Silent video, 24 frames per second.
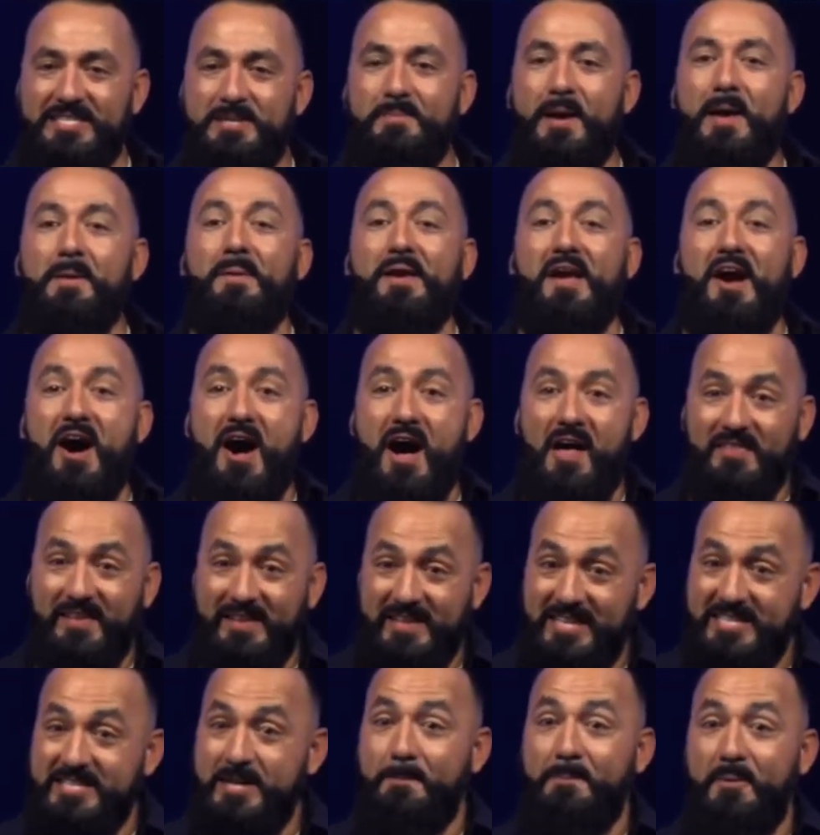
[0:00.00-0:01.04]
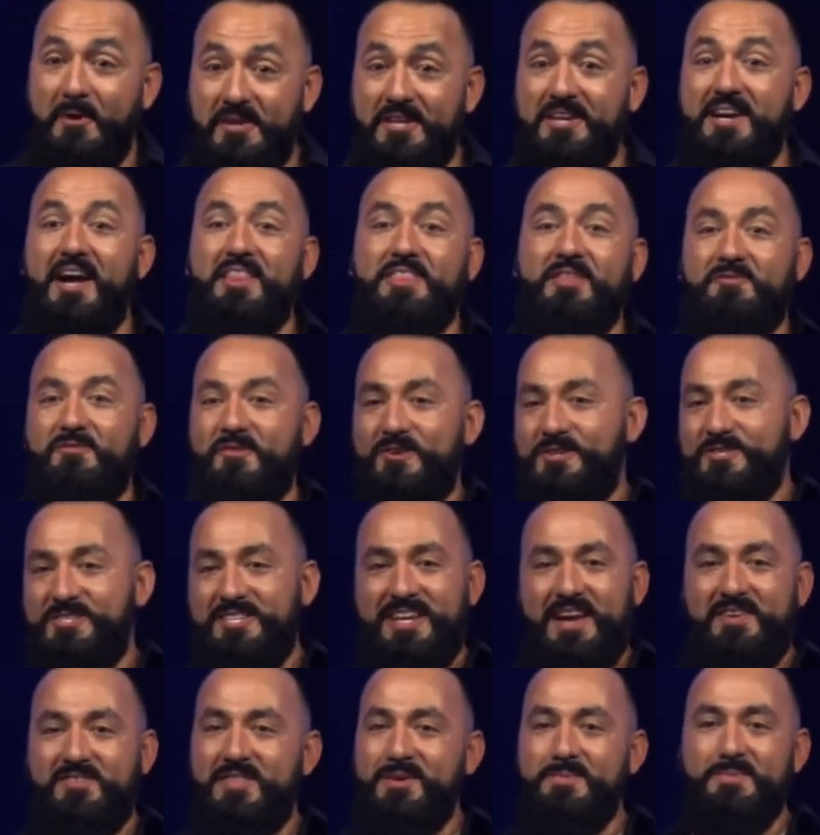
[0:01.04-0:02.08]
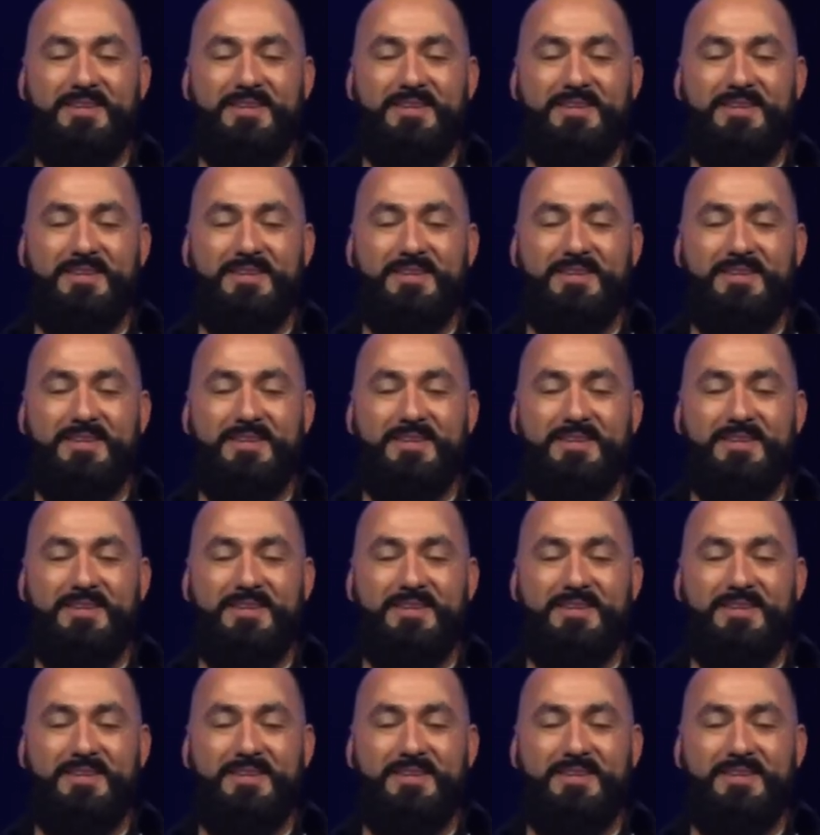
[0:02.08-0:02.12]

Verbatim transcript: It may be on the list of putting God the first in everything,